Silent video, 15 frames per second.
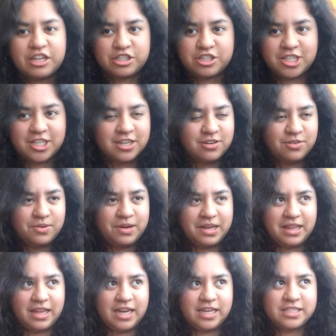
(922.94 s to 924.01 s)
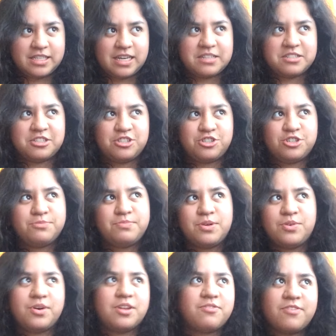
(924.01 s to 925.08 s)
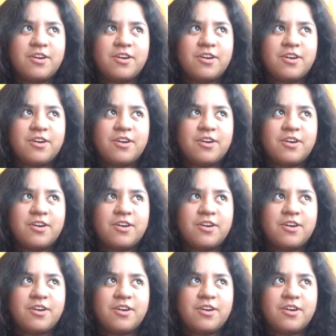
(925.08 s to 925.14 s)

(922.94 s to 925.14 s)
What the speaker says: Is she gonna realize that she should be with